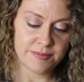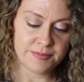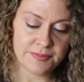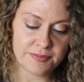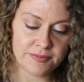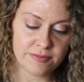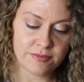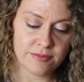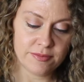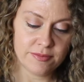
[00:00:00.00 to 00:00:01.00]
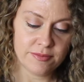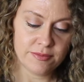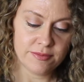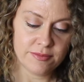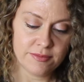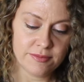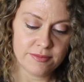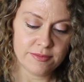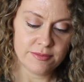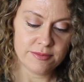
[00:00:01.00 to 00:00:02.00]

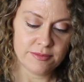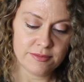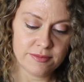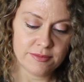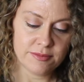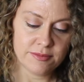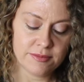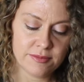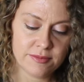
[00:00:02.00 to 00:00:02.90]
(no one is talking)